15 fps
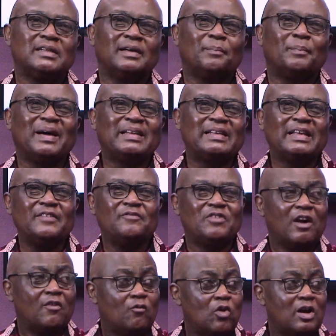But if you are
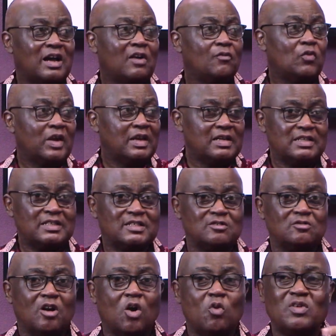vocal for NDC, you
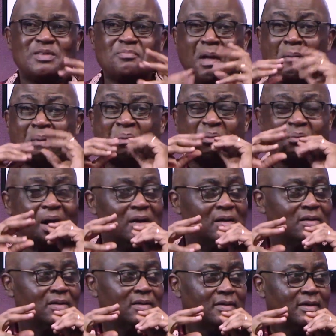always, no,
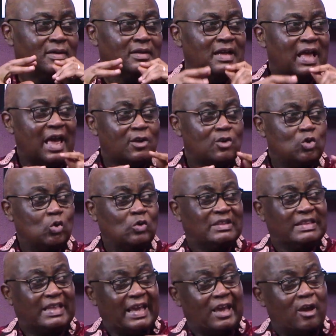and you don't
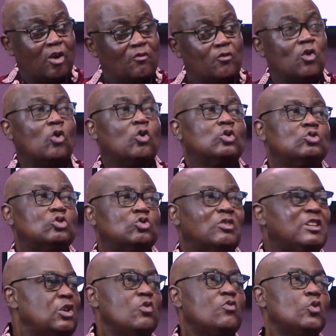take care of your country,
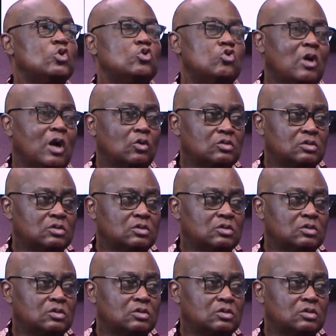they vote you out.